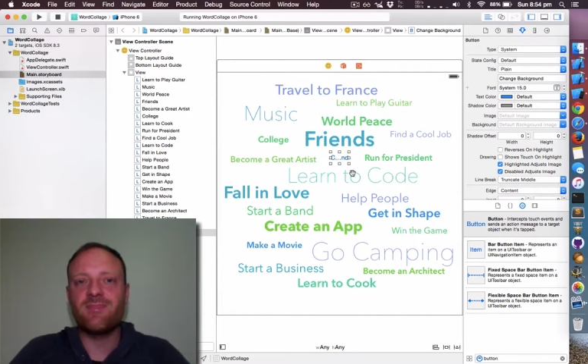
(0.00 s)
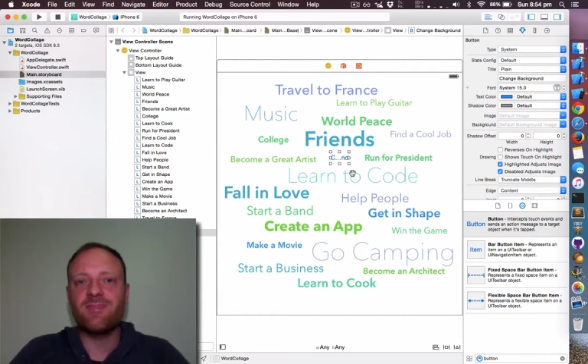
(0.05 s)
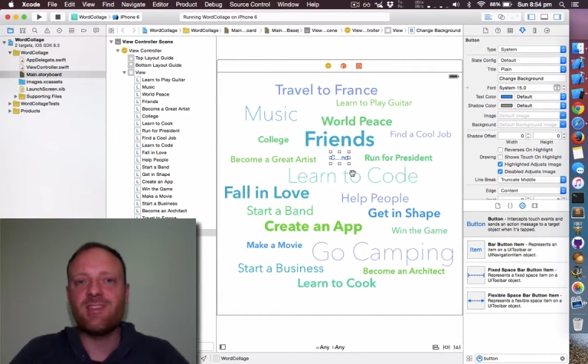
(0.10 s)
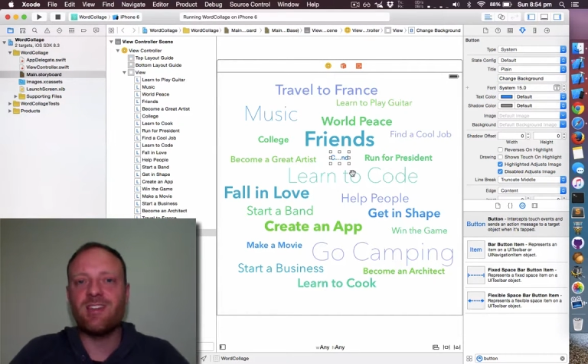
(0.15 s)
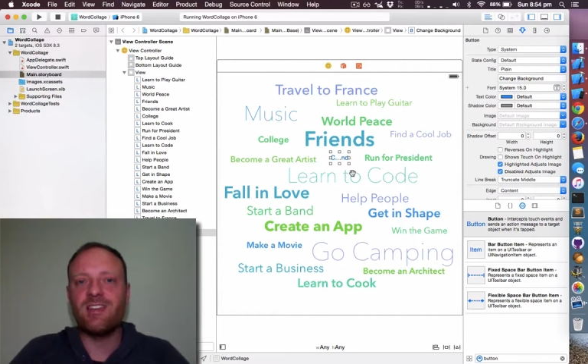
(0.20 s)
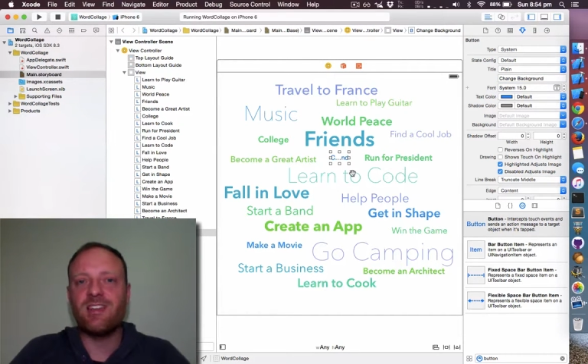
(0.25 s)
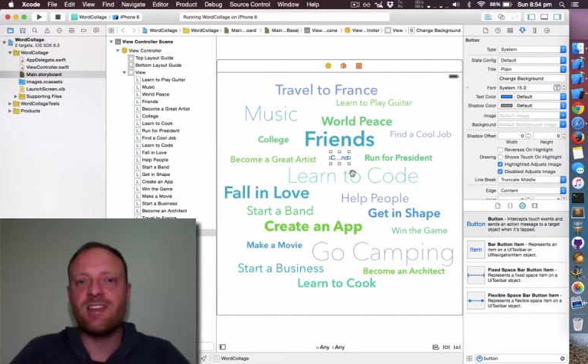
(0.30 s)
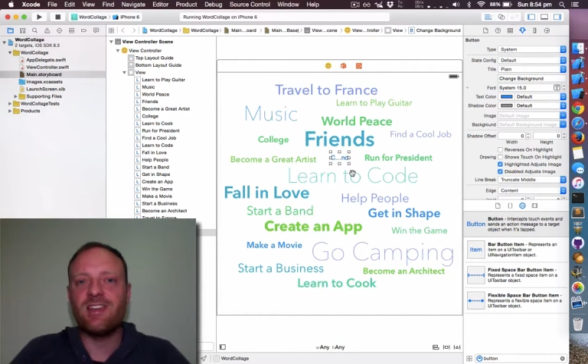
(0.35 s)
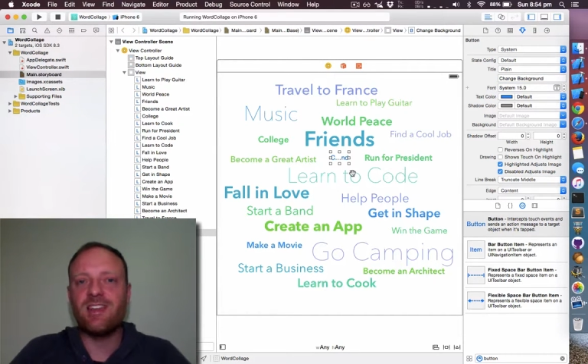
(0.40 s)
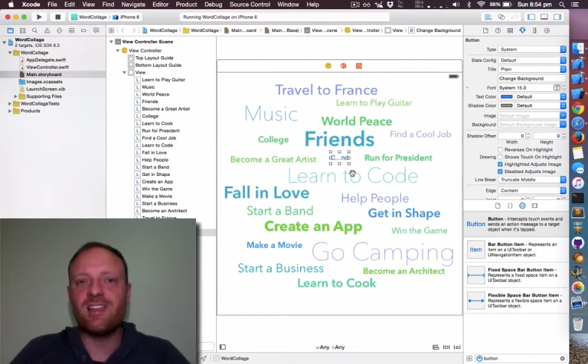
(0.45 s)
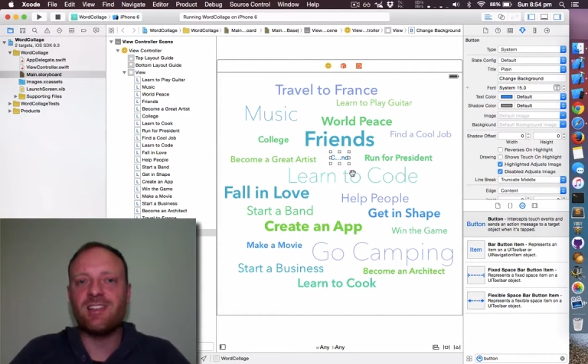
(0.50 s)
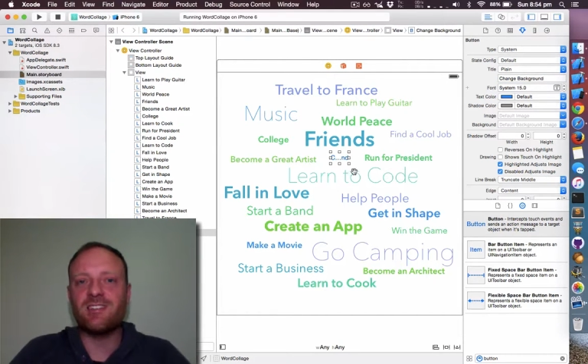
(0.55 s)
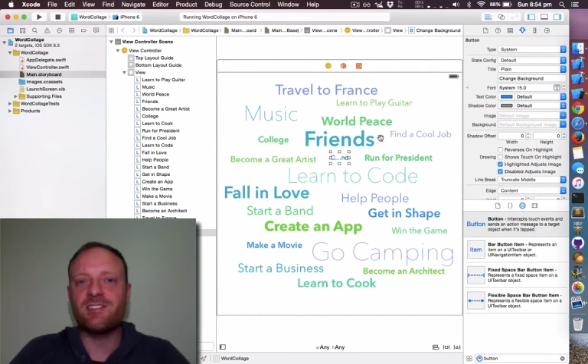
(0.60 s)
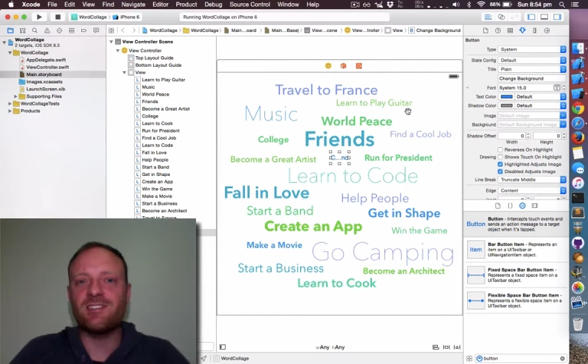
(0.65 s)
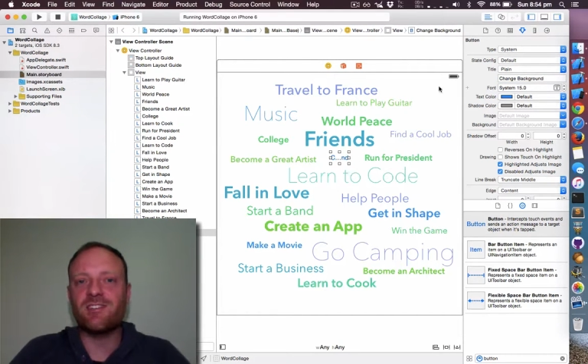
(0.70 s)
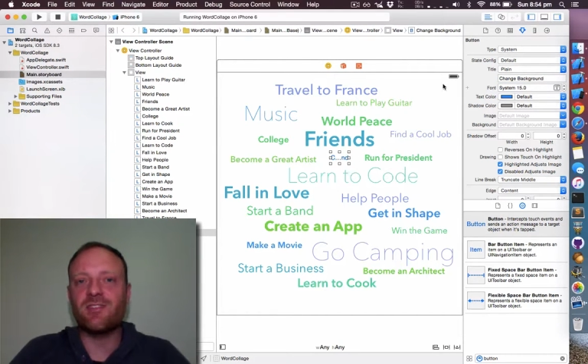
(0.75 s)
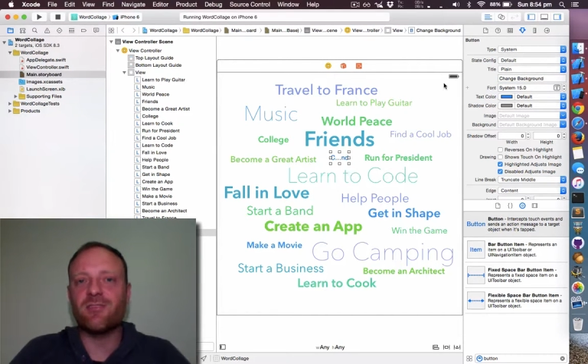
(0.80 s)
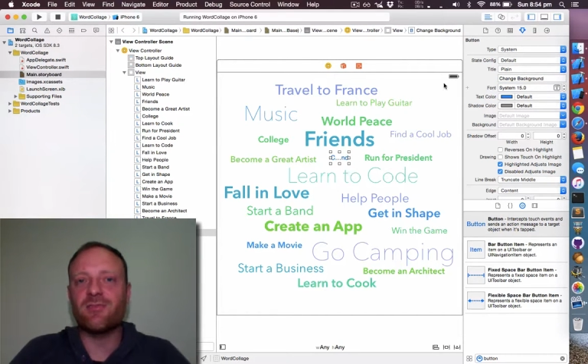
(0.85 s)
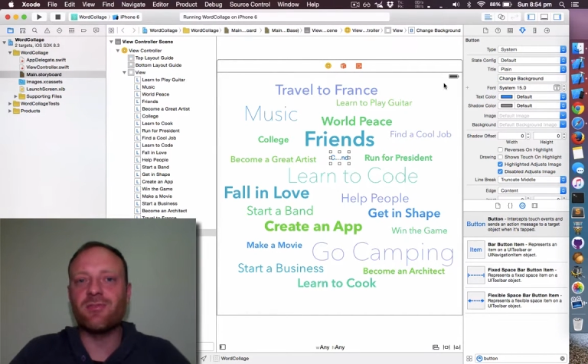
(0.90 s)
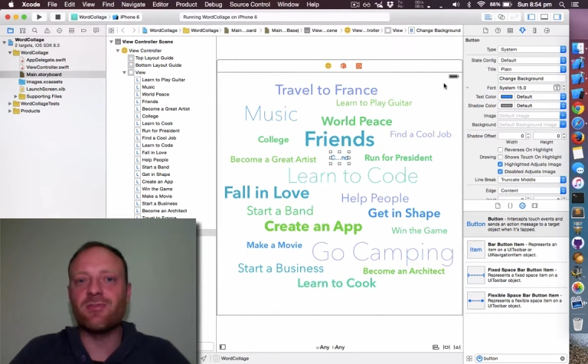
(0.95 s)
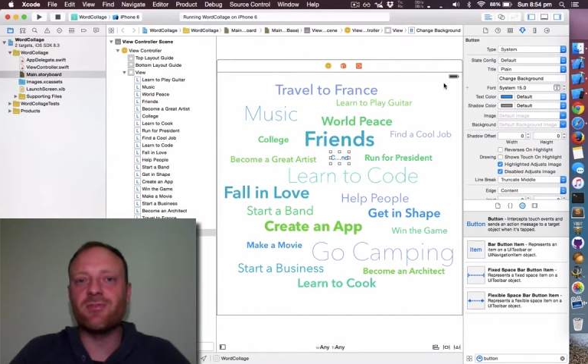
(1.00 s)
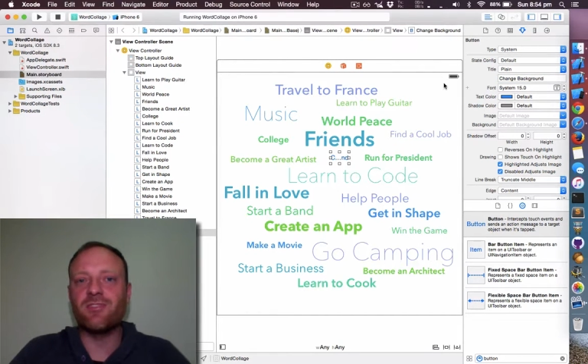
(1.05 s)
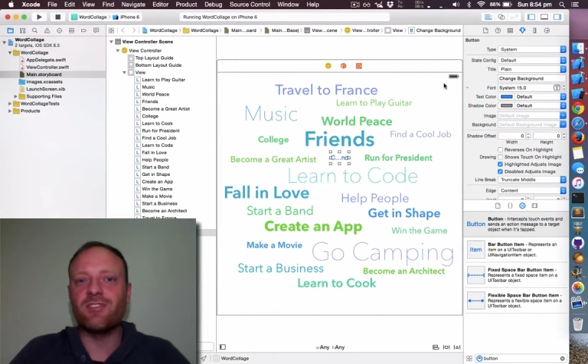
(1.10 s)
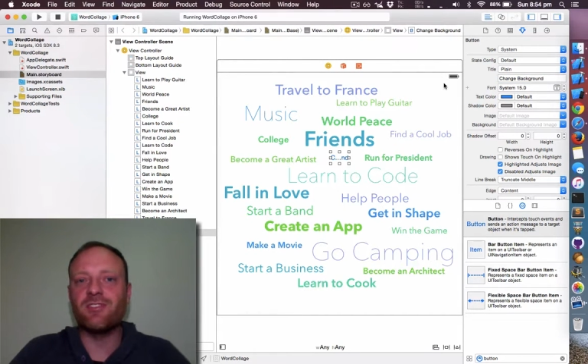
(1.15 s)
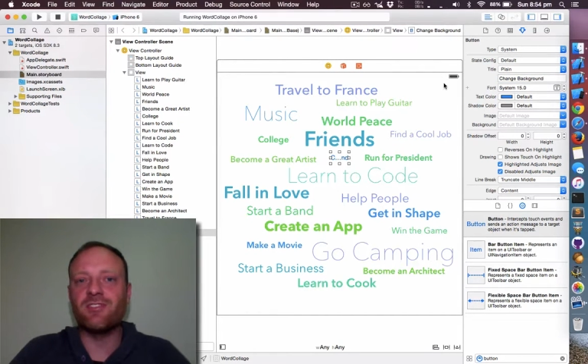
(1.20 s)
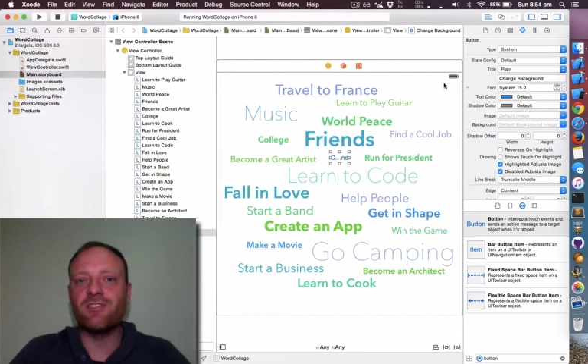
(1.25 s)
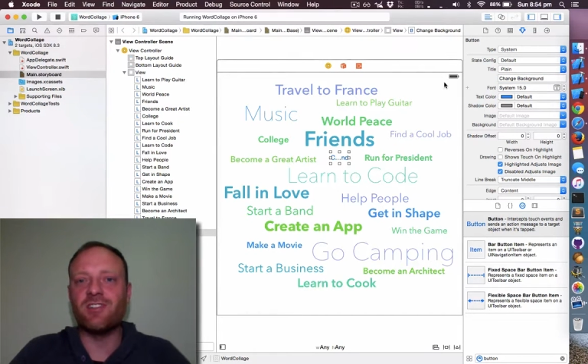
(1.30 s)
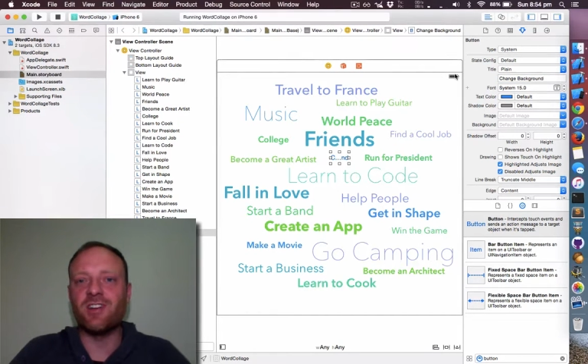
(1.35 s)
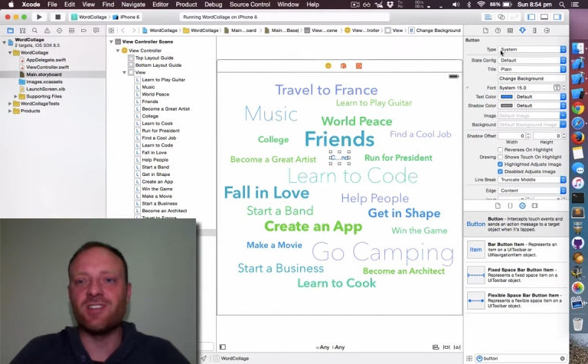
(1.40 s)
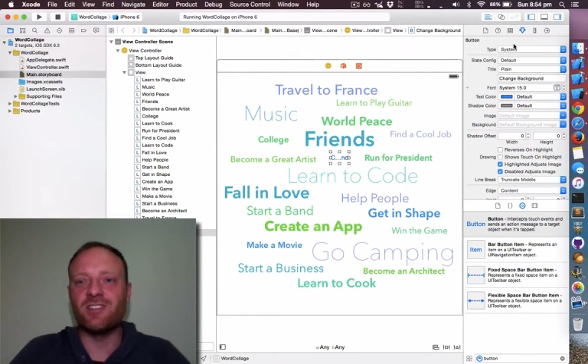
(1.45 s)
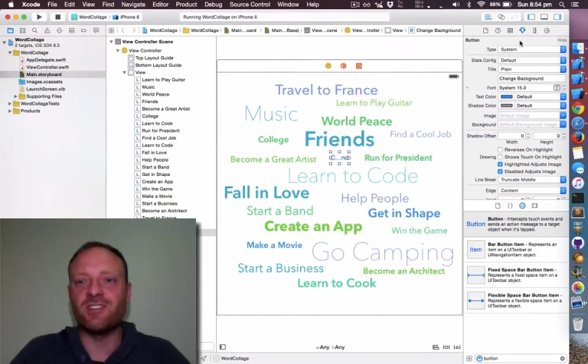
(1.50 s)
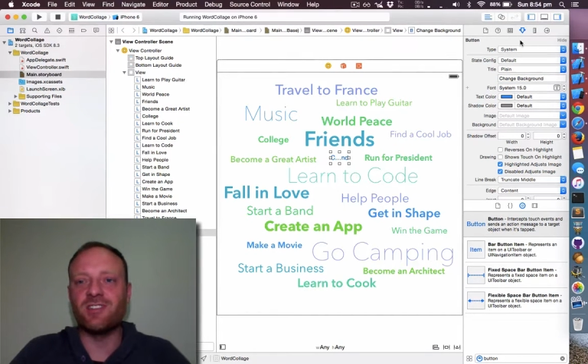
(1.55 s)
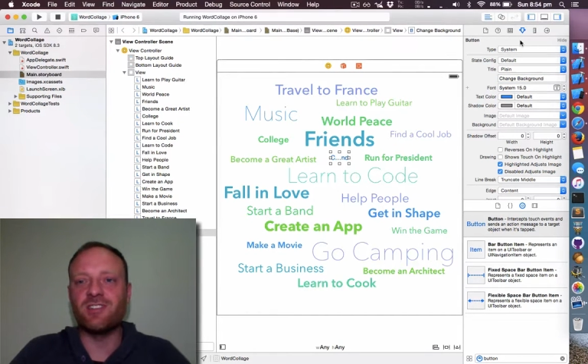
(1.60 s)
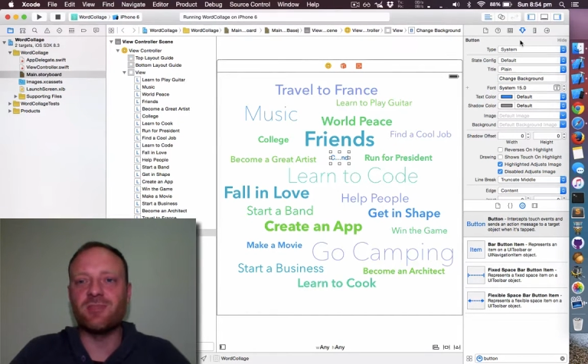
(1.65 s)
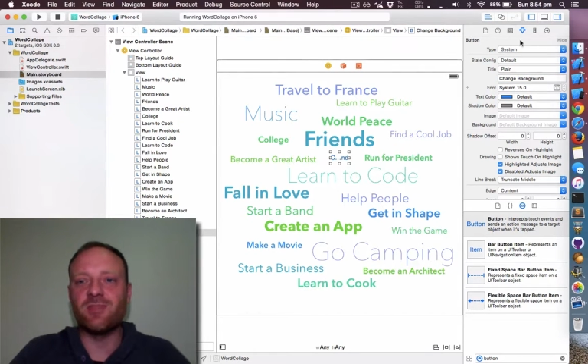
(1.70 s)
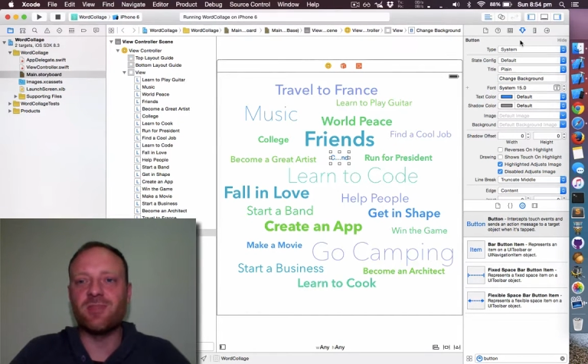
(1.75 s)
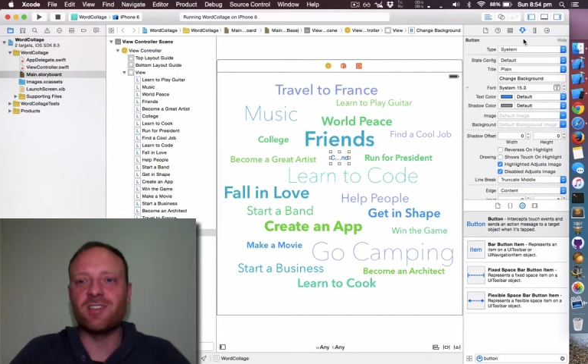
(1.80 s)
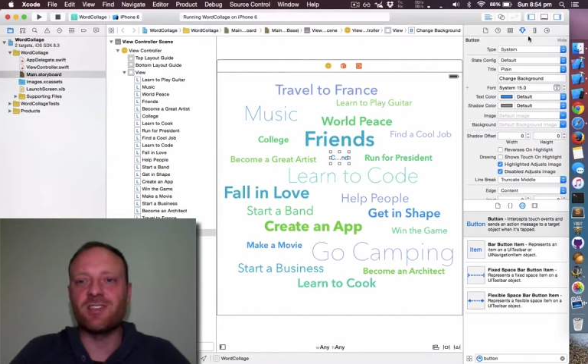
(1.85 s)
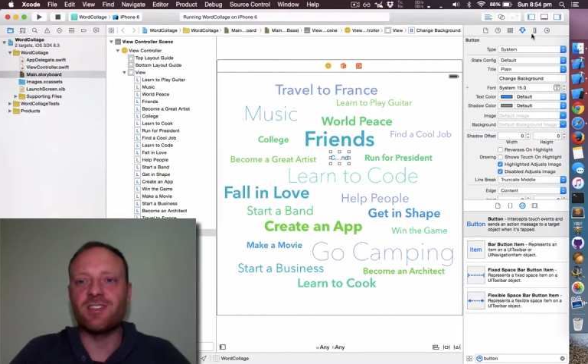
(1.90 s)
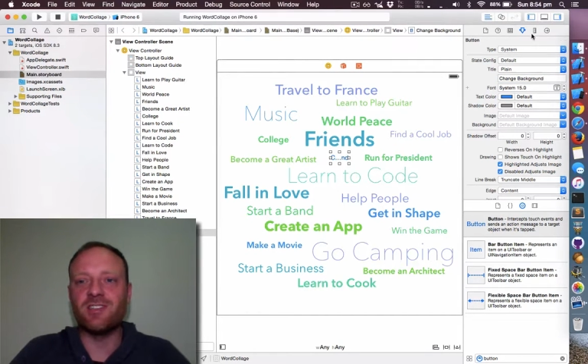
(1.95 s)
And now let's go through this size
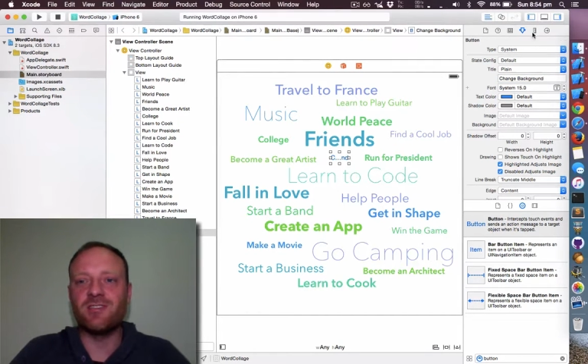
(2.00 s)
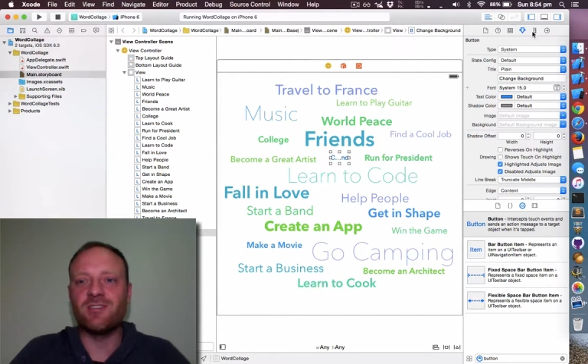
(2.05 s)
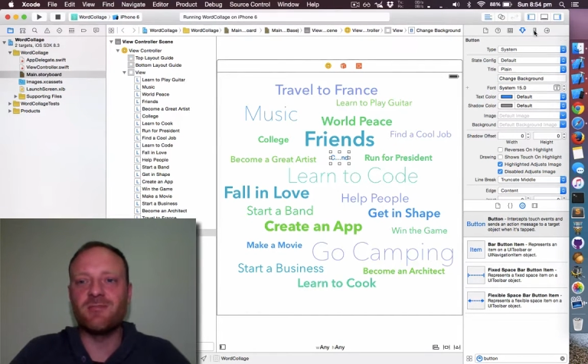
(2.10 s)
inspector.